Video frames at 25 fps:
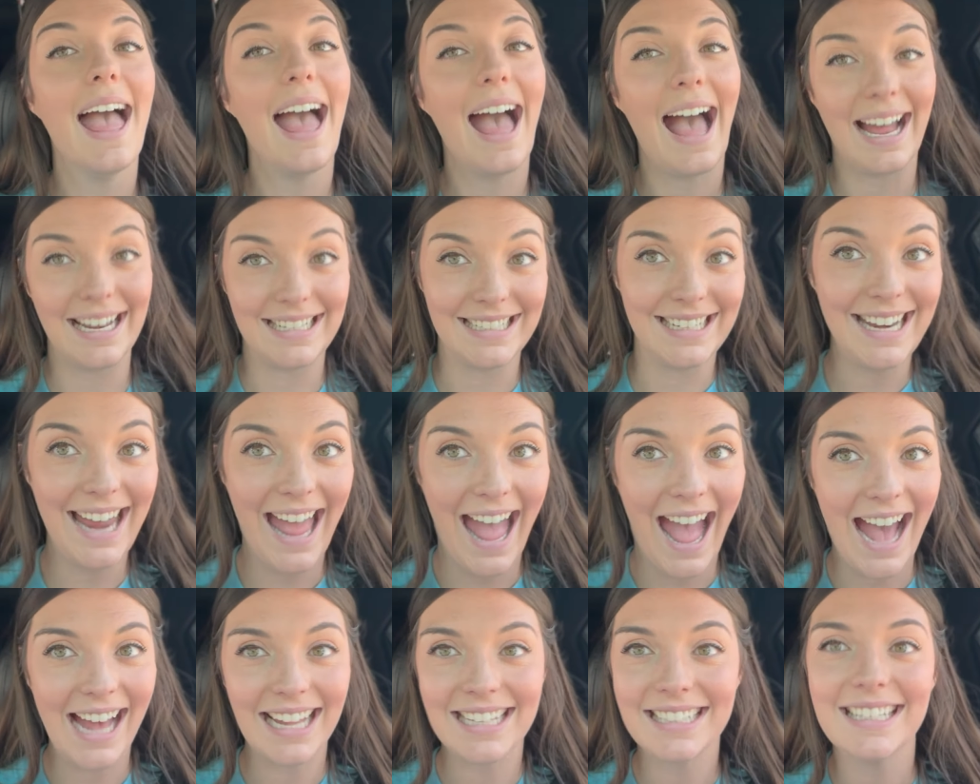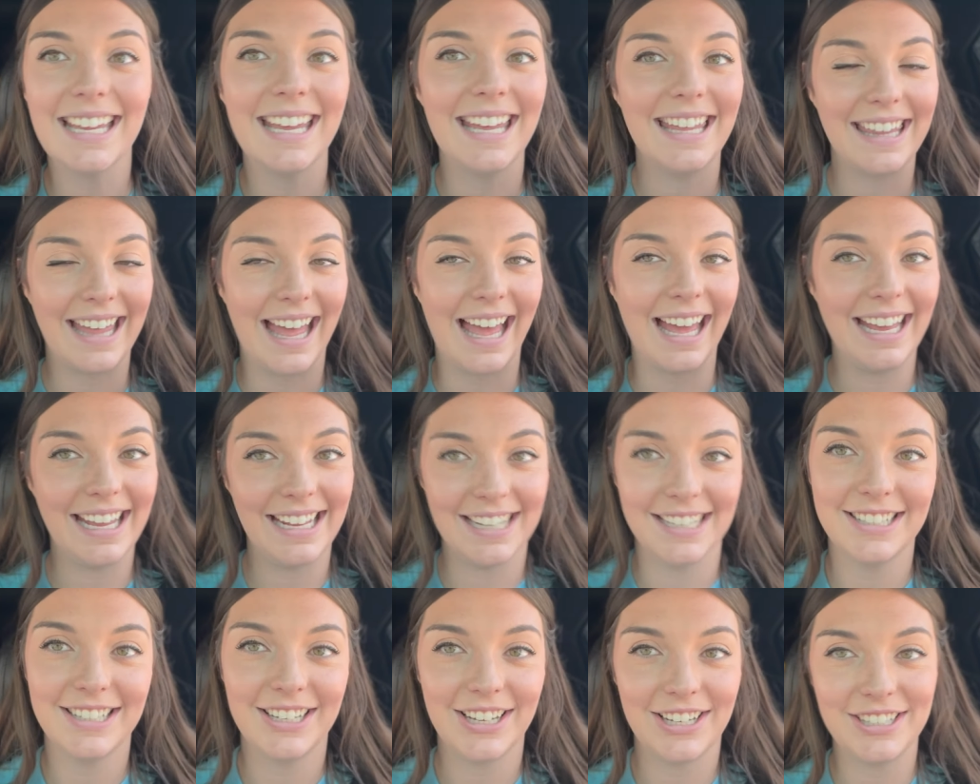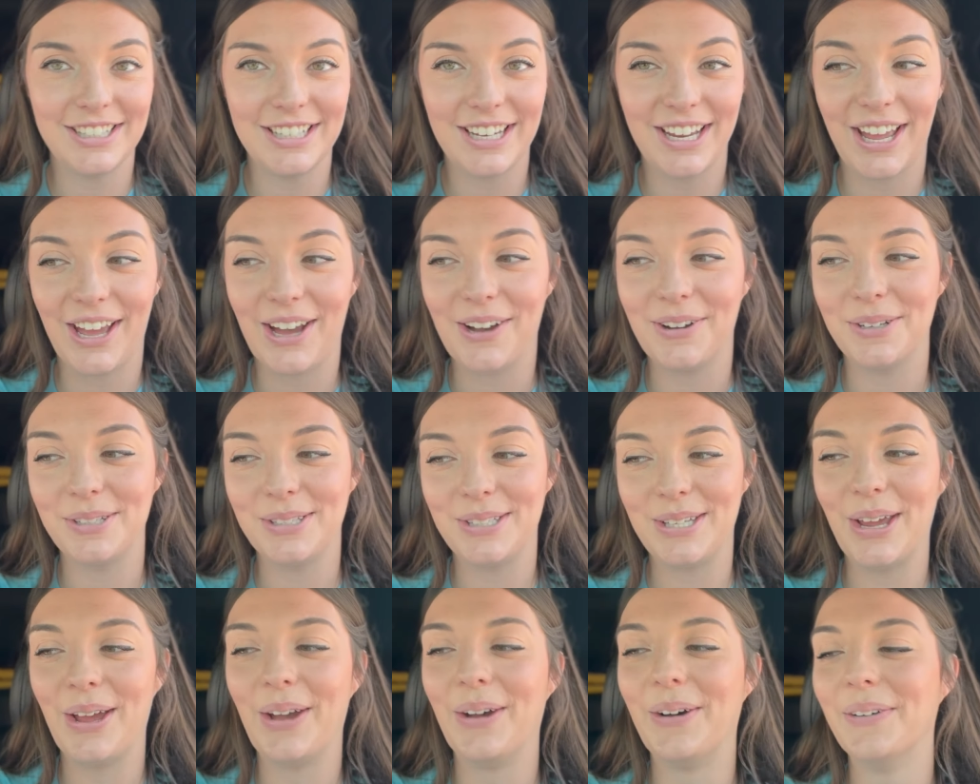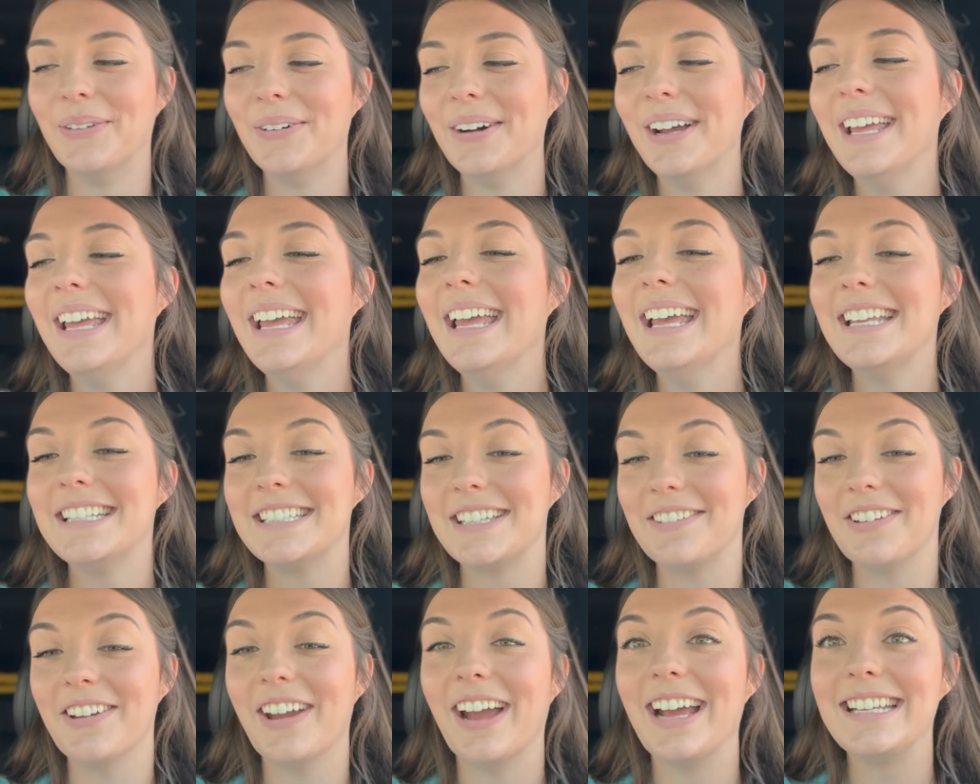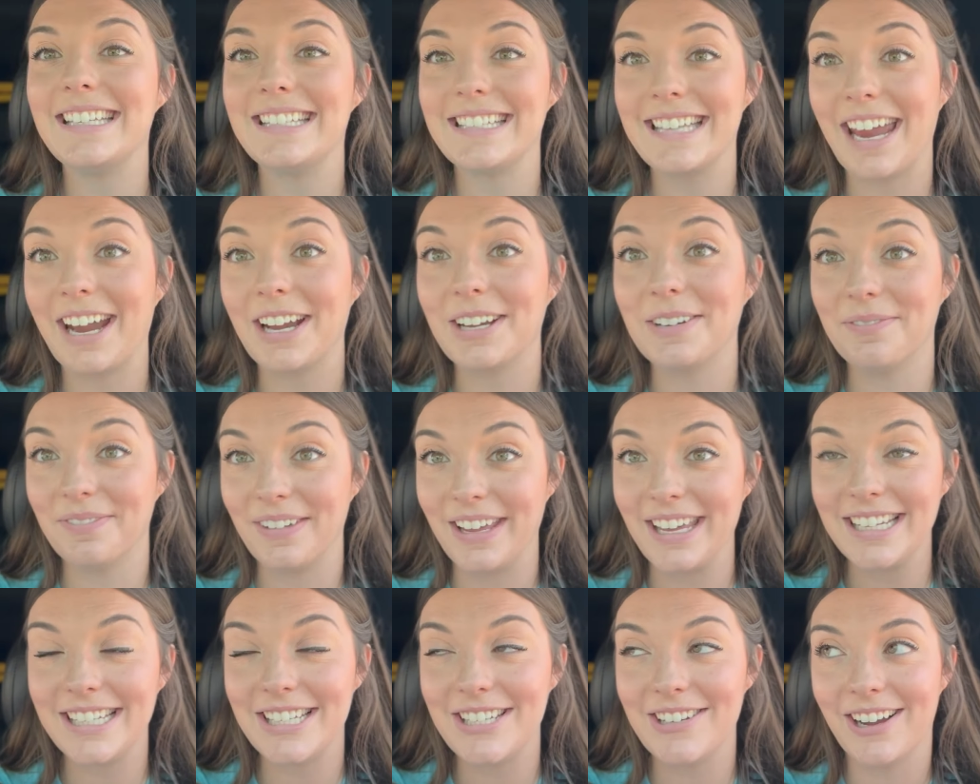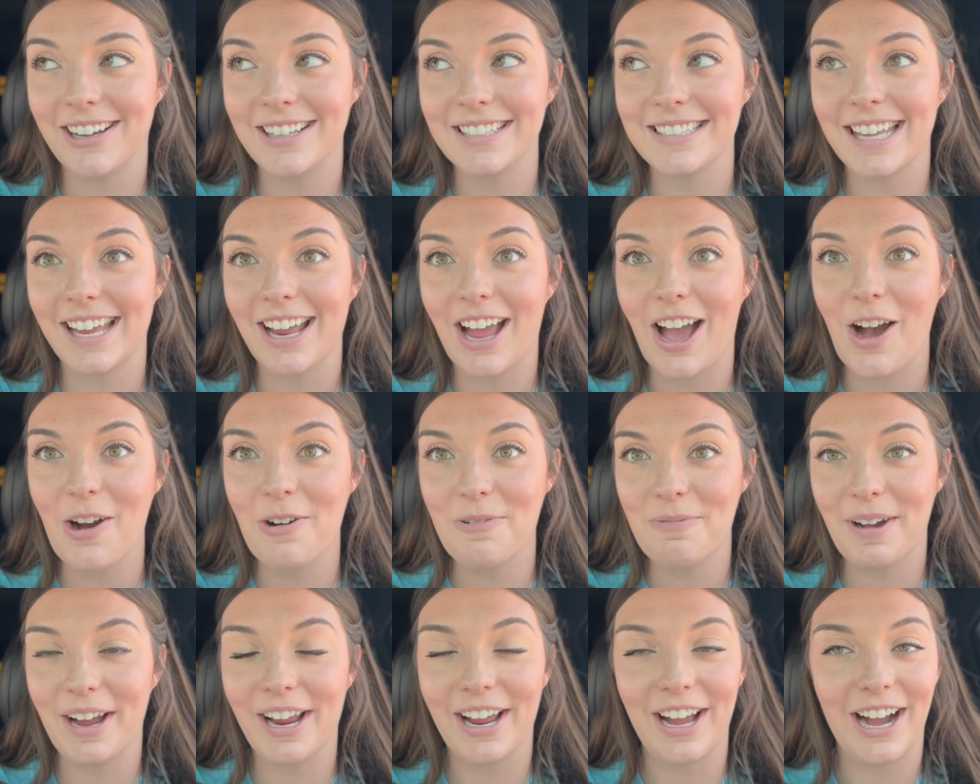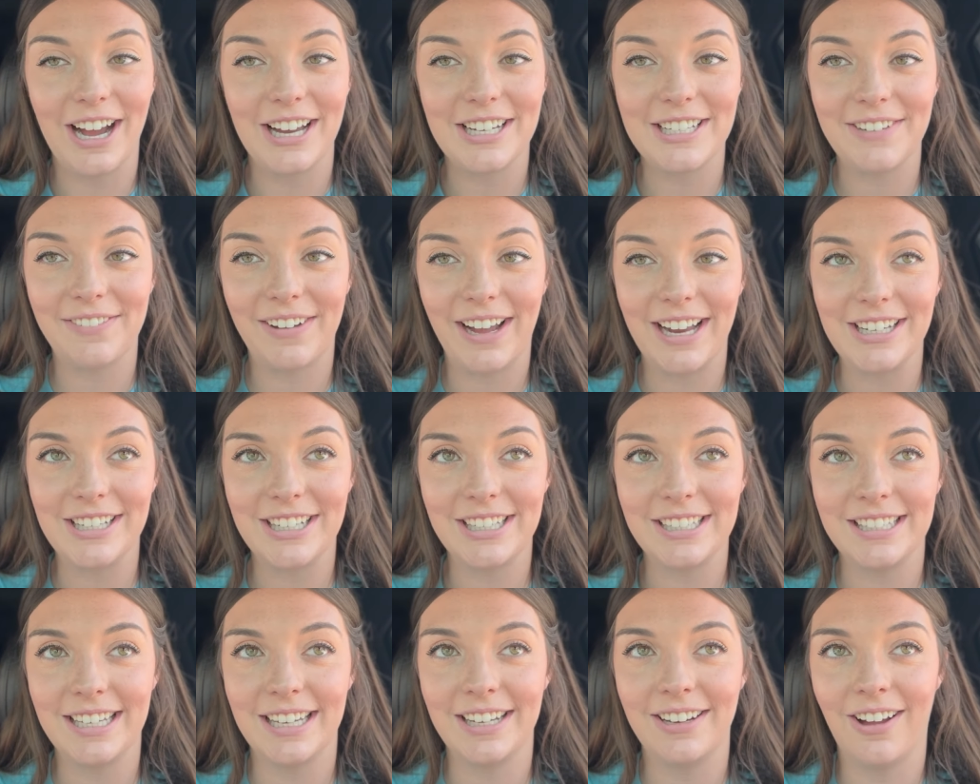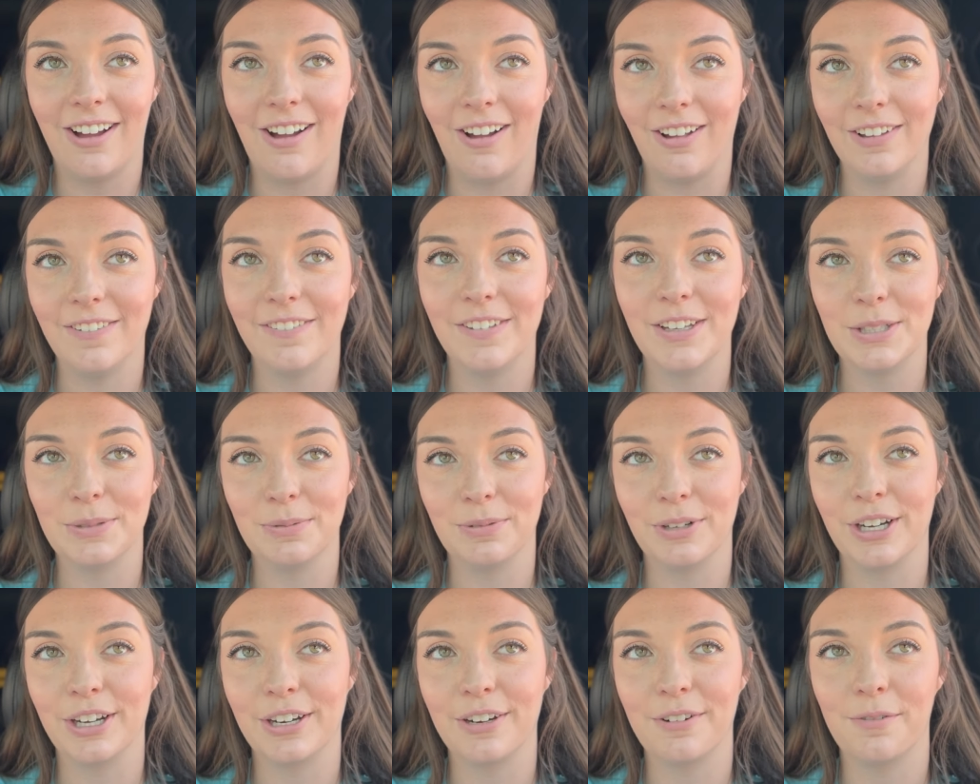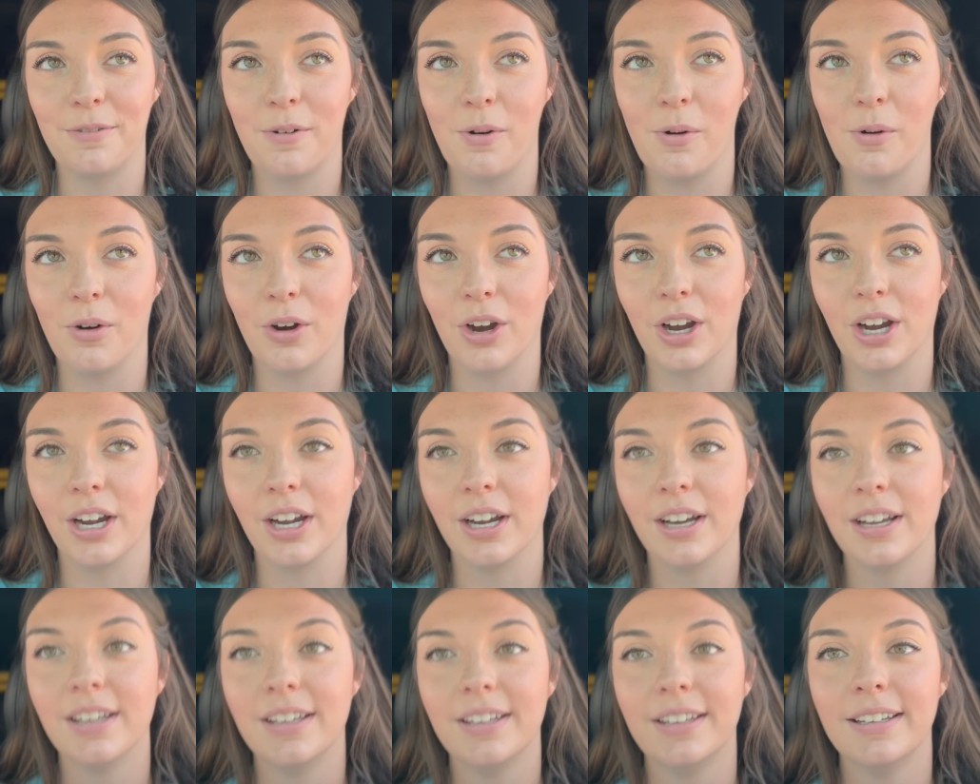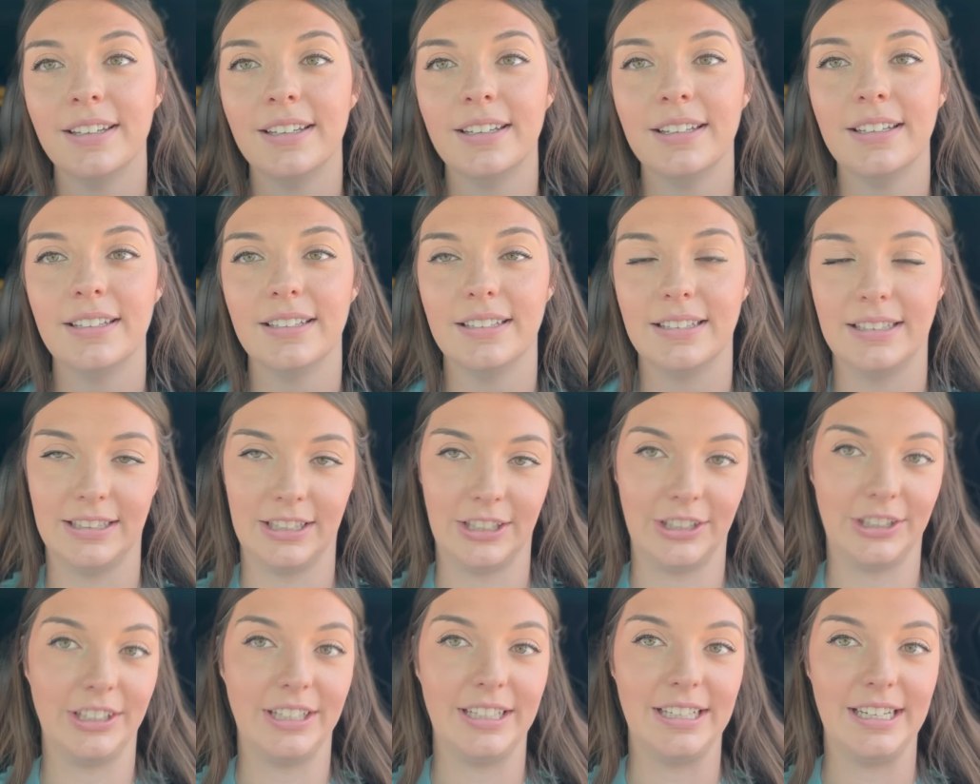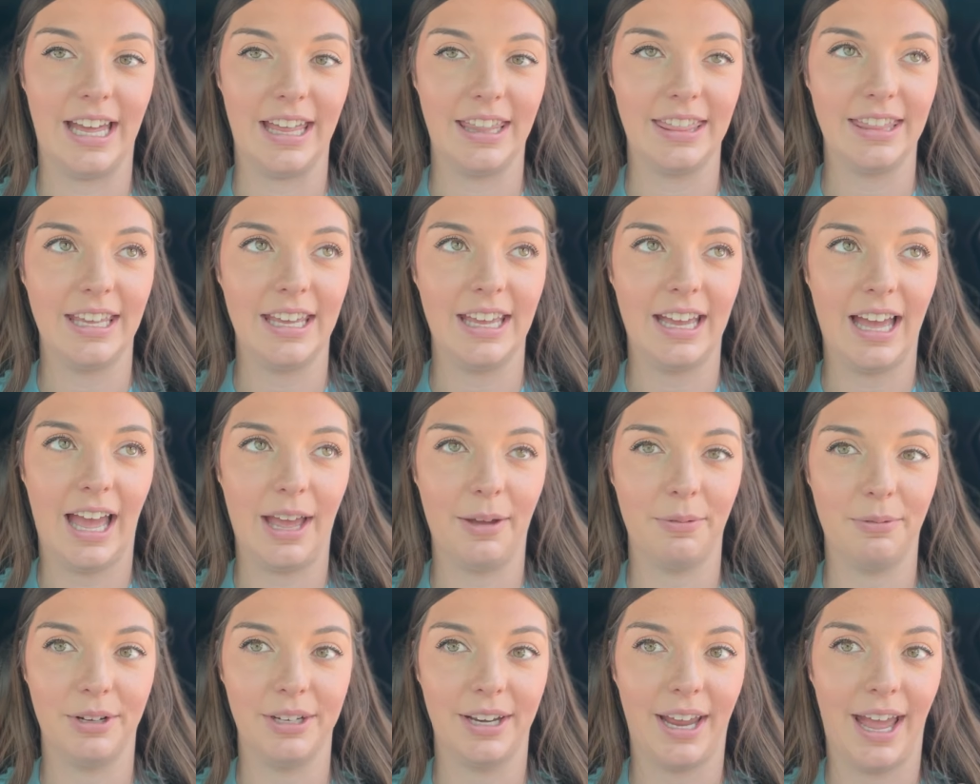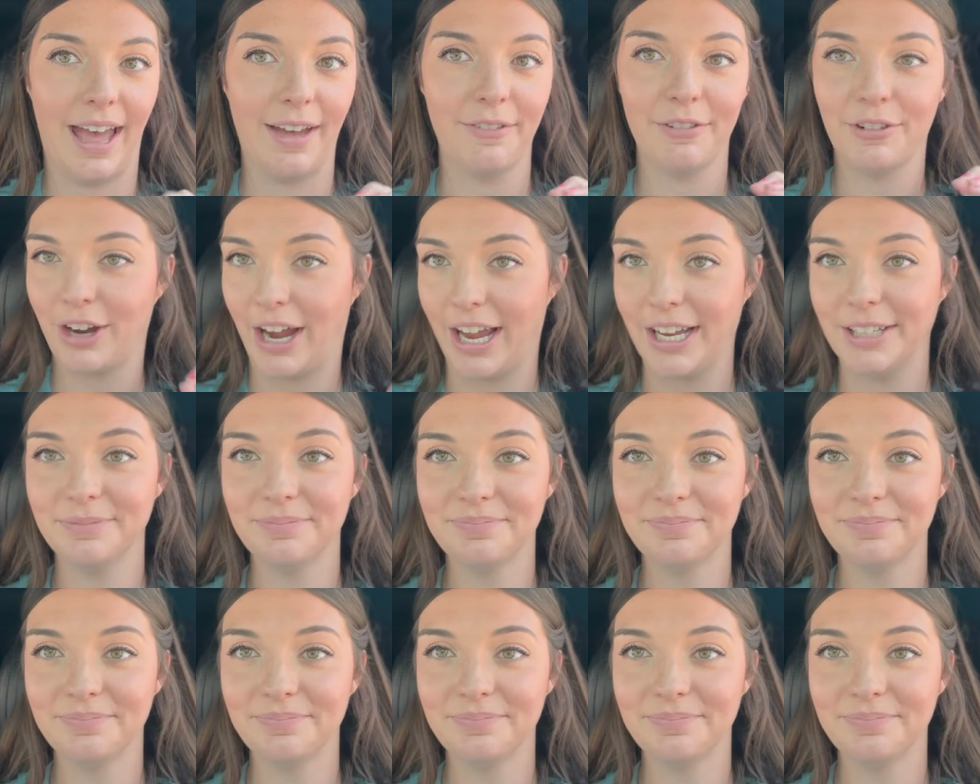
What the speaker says: I did ask and that is good to go. So some of you guys scared me too. I was like, oh my gosh, if I just did all of this work for literally nothing, I would have cried.